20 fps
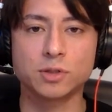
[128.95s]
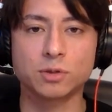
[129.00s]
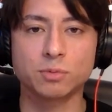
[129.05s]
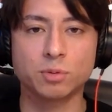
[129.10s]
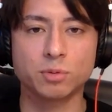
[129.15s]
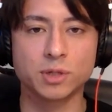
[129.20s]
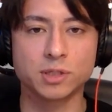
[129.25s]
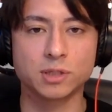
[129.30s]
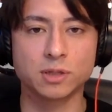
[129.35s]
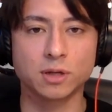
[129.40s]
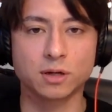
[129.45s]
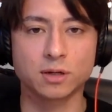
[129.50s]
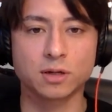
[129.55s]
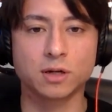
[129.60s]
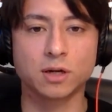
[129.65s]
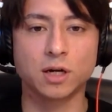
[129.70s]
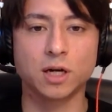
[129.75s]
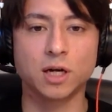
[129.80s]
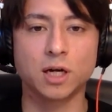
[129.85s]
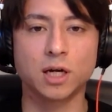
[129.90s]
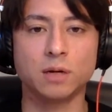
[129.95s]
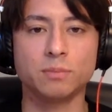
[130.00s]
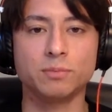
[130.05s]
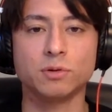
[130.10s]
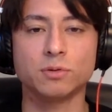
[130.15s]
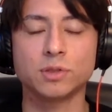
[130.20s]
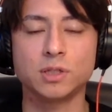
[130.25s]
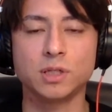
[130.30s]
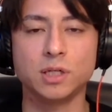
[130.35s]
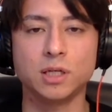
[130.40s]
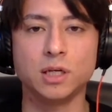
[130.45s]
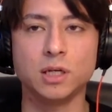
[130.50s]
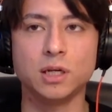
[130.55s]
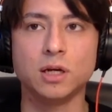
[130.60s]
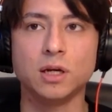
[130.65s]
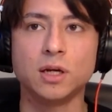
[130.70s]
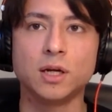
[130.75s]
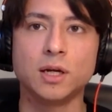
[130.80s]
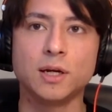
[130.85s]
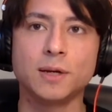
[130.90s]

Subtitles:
supabase.com, you'll see